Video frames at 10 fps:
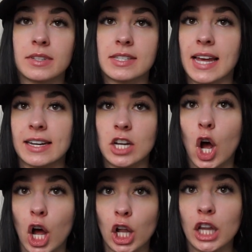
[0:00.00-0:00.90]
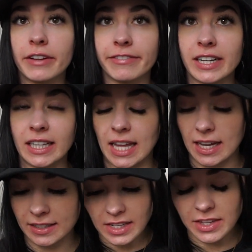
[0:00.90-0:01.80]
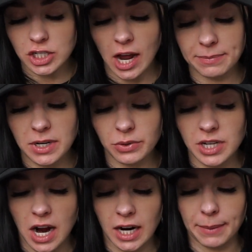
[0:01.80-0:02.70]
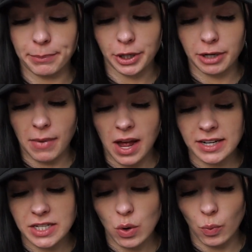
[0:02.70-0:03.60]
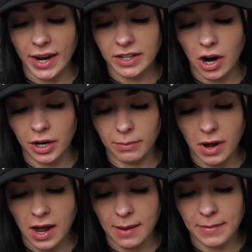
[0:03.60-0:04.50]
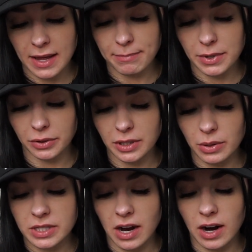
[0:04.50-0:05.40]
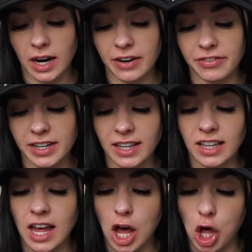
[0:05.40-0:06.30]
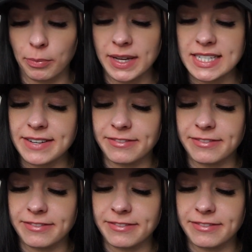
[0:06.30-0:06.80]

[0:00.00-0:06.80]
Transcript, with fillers: Santal vanilla. The top notes are bergamot, white cardamom, middle notes are vanilla, almond,